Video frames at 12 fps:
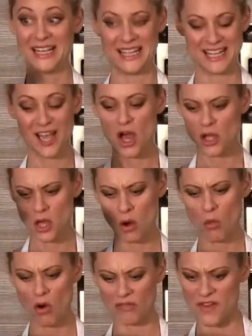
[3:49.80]
really
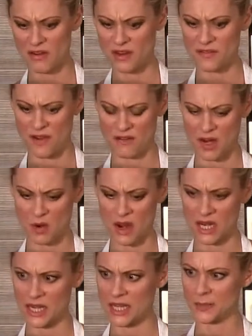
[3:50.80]
go off very, very
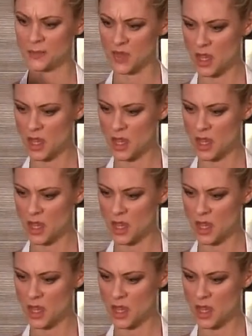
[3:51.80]
quickly.